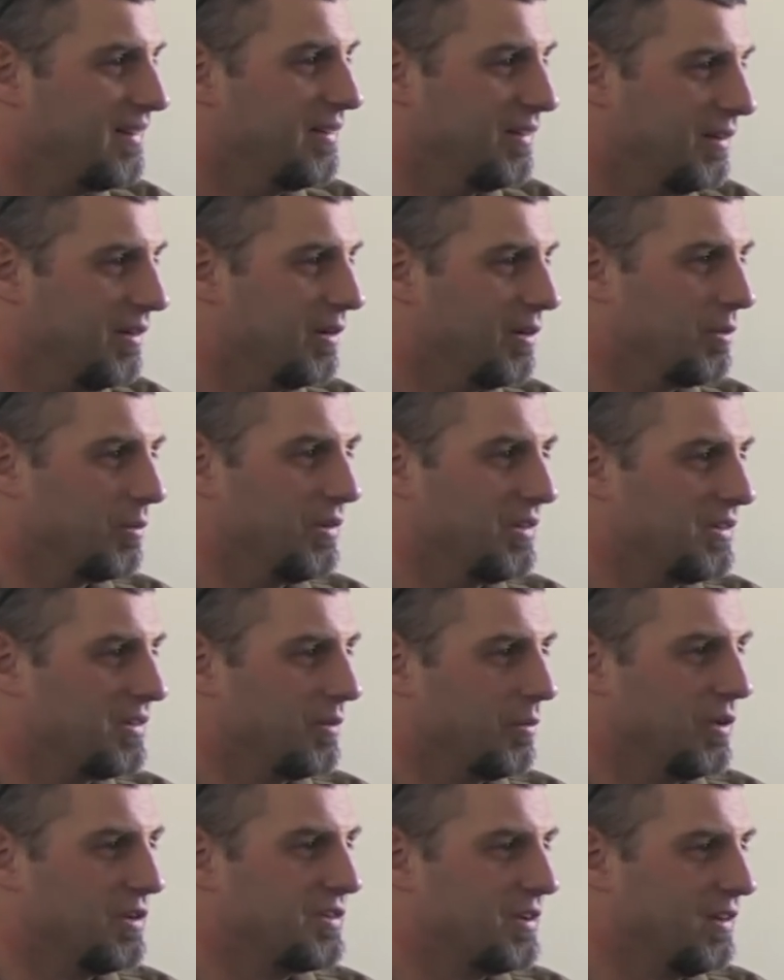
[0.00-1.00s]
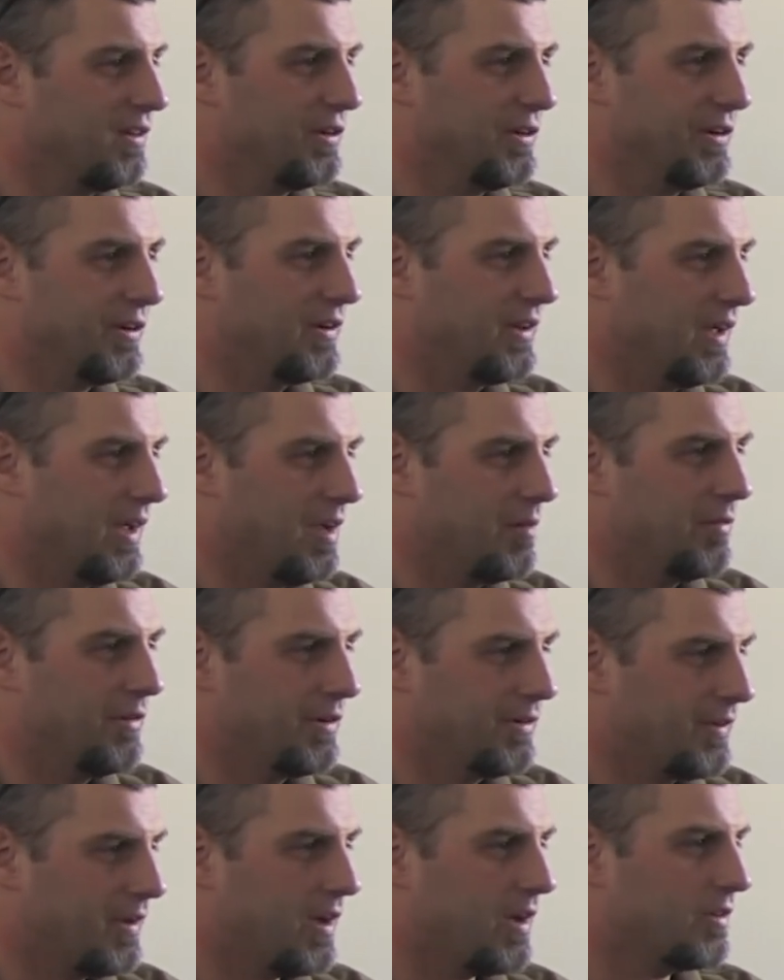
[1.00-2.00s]
You know, once they learn their game and
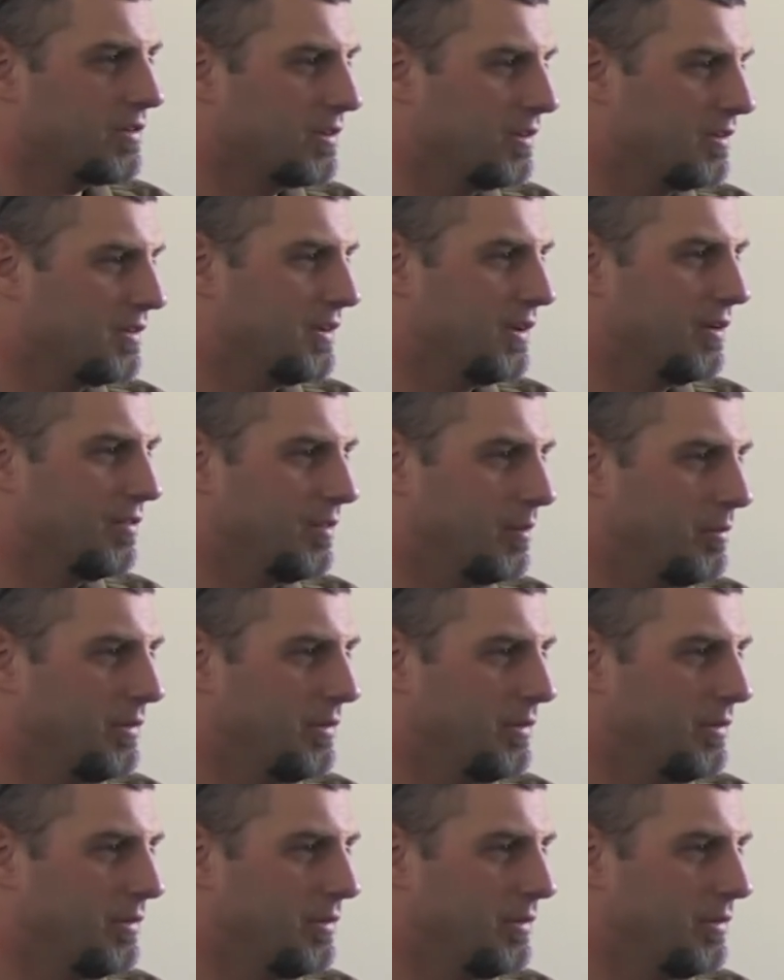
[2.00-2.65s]
their task and stuff.